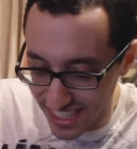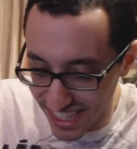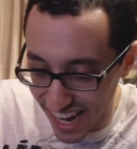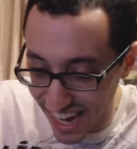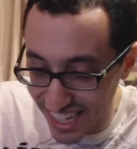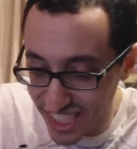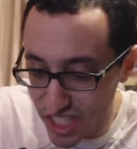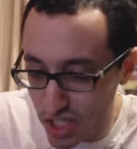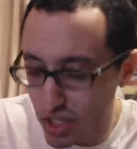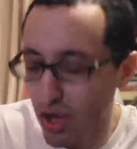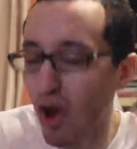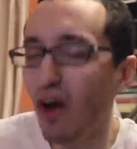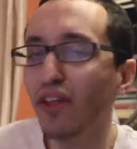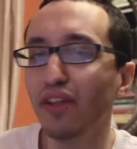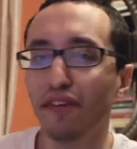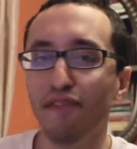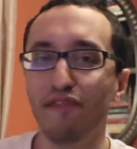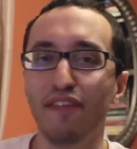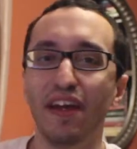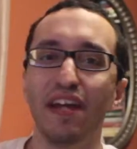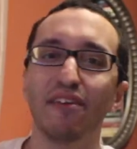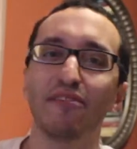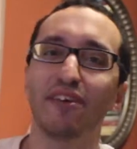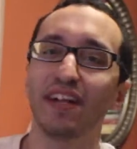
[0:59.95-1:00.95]
I saw The
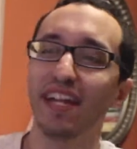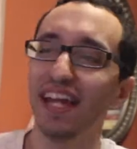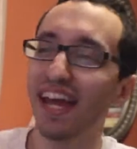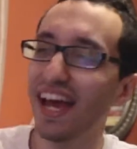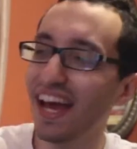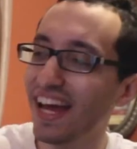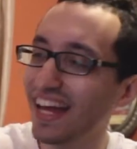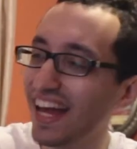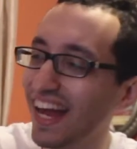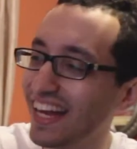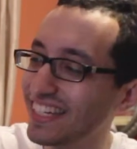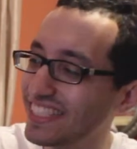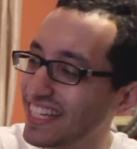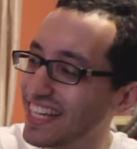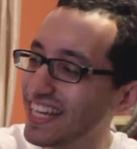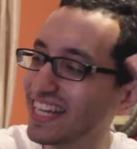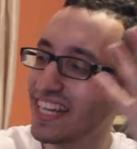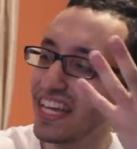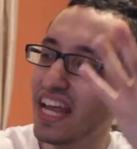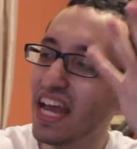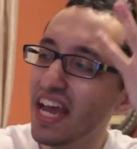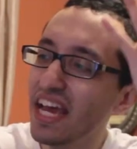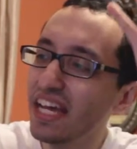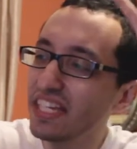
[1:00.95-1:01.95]
Favorite, yeah, I
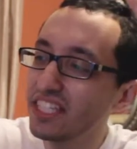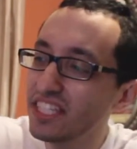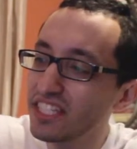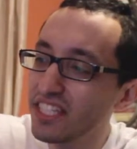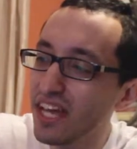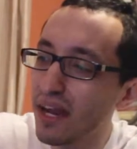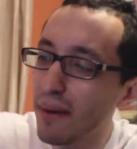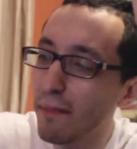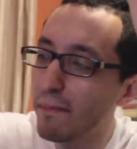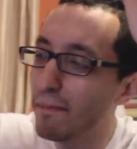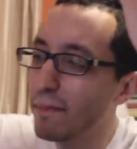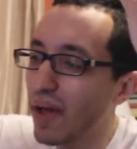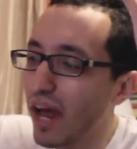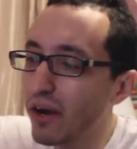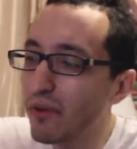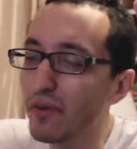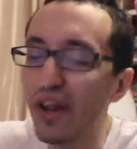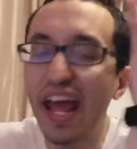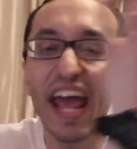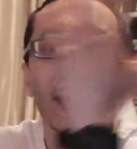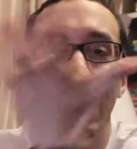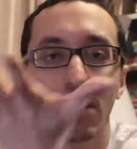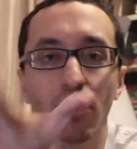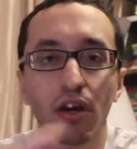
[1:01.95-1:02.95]

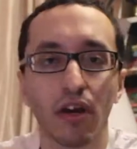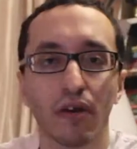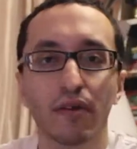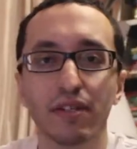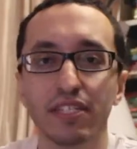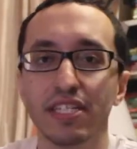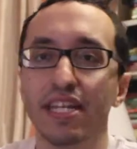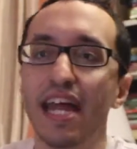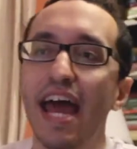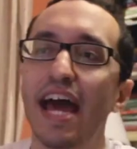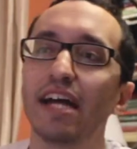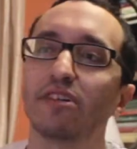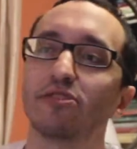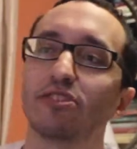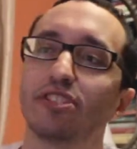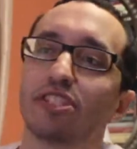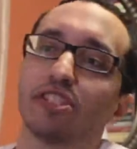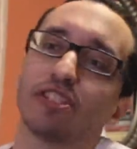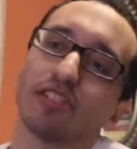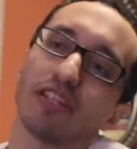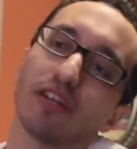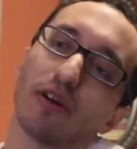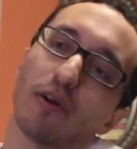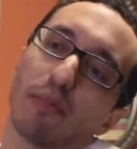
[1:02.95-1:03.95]
don't hate her as an actress,
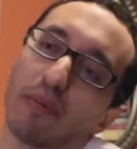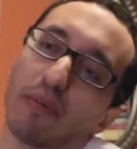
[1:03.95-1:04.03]
just that